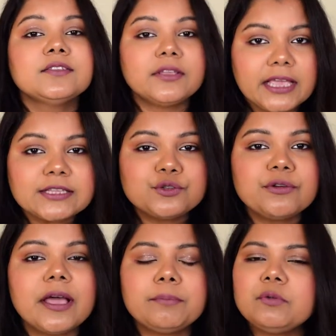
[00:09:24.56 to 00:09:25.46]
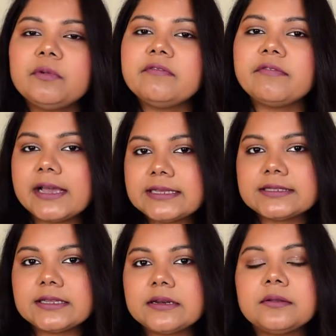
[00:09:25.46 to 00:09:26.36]
So yes, you have to be
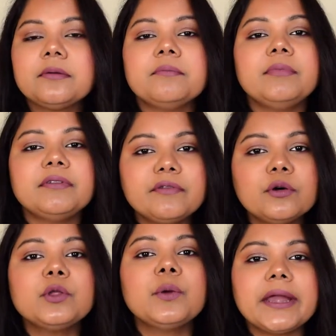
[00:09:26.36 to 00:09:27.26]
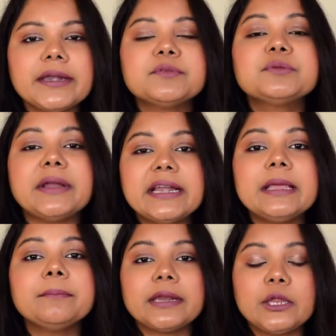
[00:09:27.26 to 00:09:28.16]
wiser before you end up
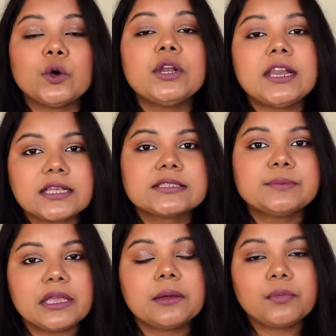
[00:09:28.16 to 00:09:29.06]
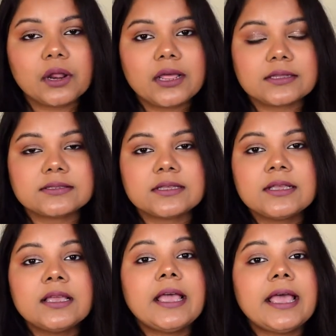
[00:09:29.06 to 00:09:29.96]
spending money on Luxe makeup products.
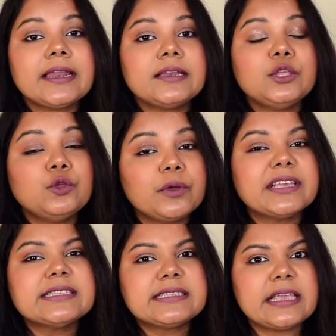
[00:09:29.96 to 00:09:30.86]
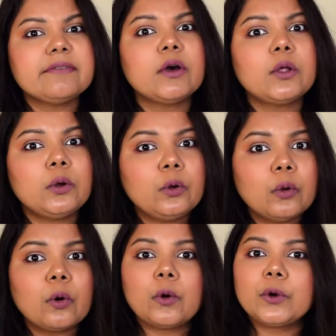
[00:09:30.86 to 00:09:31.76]
And you can save a
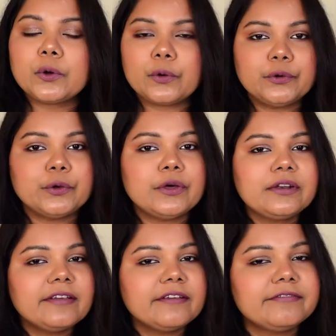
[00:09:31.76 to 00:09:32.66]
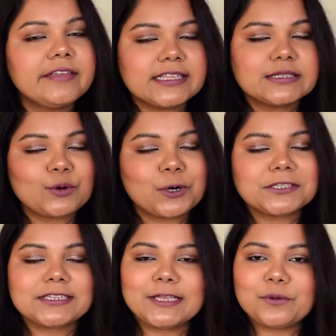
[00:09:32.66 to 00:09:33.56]
lot on your face
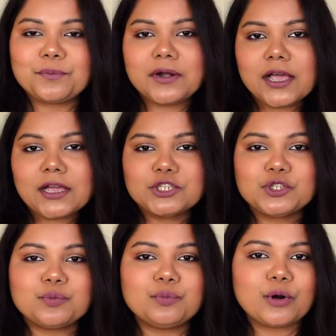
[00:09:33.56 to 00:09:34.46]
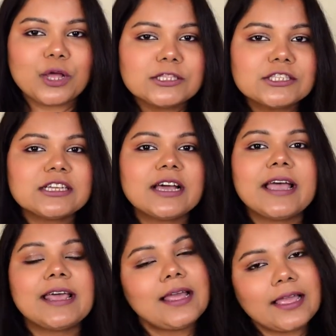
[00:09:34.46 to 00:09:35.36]
products like a blush, bronzer
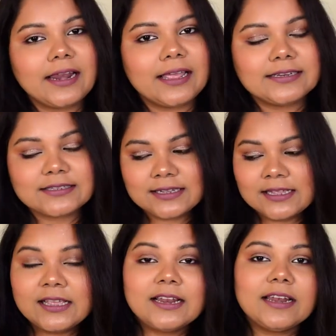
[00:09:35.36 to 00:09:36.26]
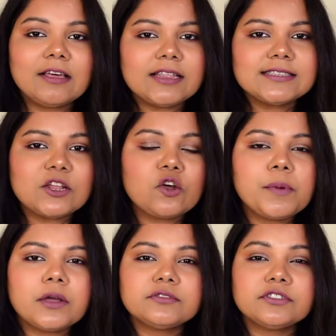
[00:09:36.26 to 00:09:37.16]
and highlight. Now let's talk
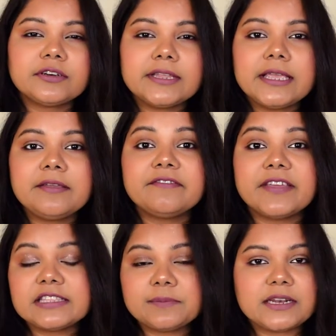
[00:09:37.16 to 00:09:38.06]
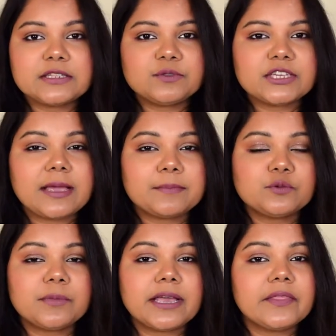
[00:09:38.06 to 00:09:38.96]
about 3 face palettes which I
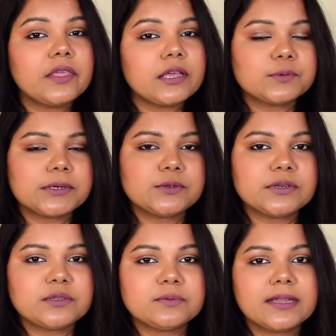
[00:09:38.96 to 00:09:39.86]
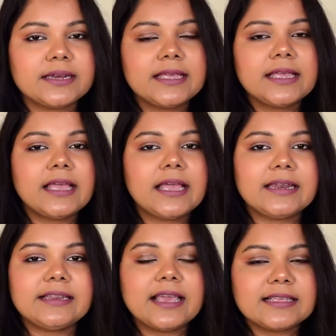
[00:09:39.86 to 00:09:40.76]
happened to buy in the year 2021.
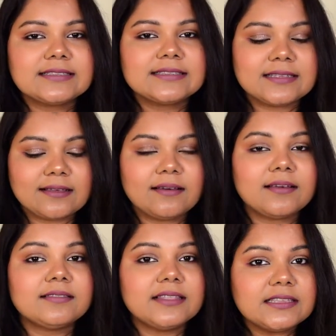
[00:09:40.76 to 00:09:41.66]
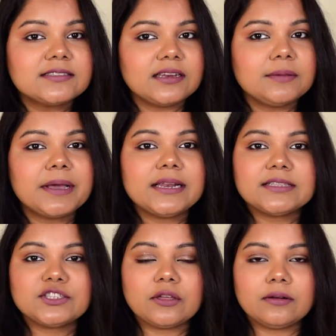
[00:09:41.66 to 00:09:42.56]
And yes, these 3
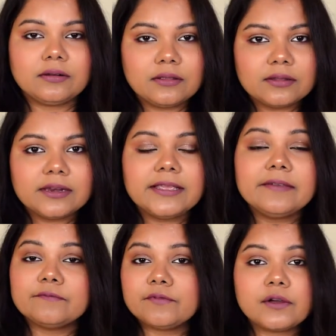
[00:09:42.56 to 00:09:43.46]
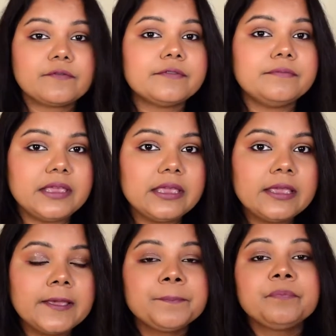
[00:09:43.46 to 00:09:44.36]
palettes really work for
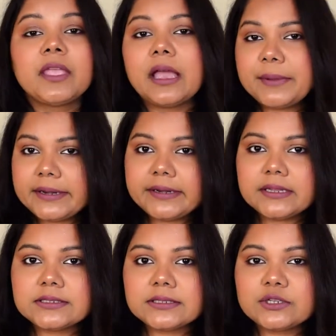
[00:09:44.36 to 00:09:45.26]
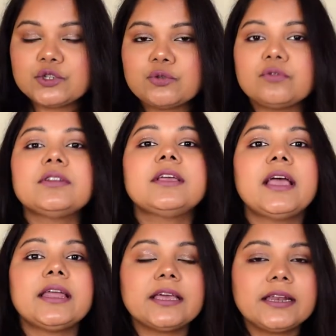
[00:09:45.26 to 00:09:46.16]
me. I'm an Indian skin tone
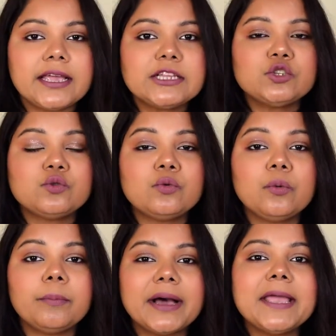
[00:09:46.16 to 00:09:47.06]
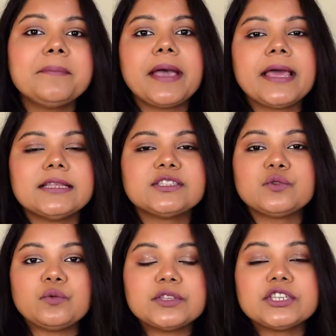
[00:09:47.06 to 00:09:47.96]
and I like to buy
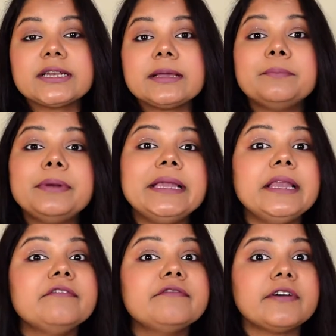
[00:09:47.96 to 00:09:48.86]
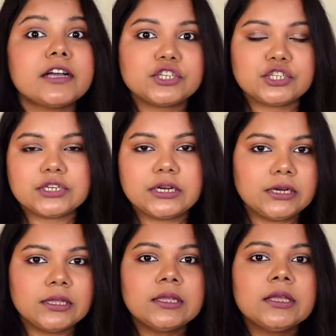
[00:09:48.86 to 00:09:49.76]
palettes which are completely functional.